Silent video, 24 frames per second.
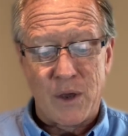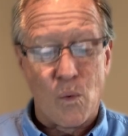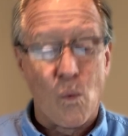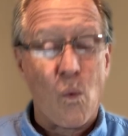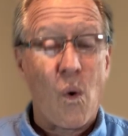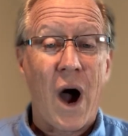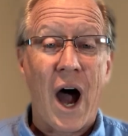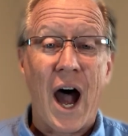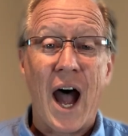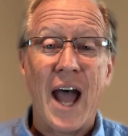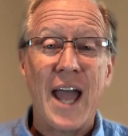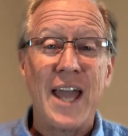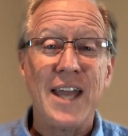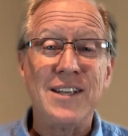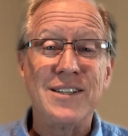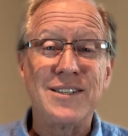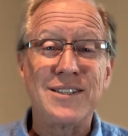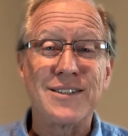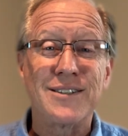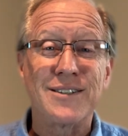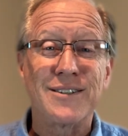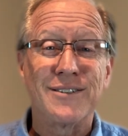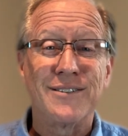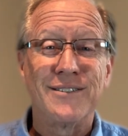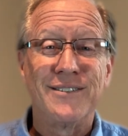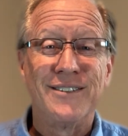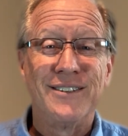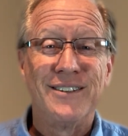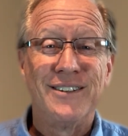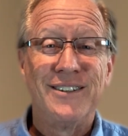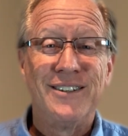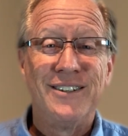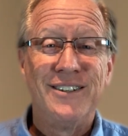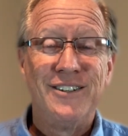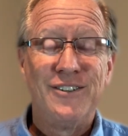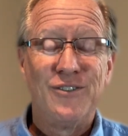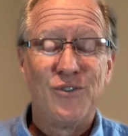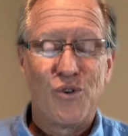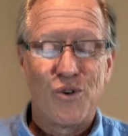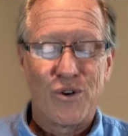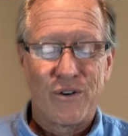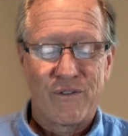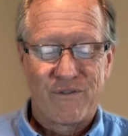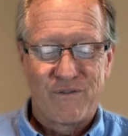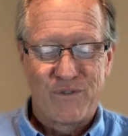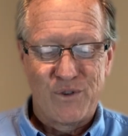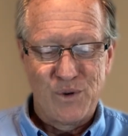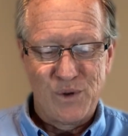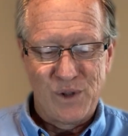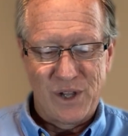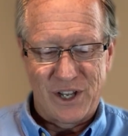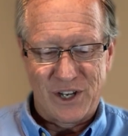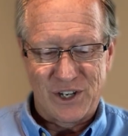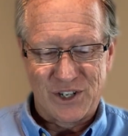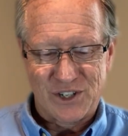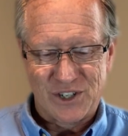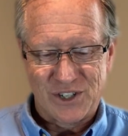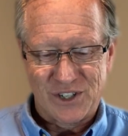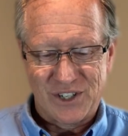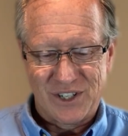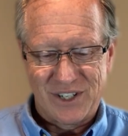wise or foolish?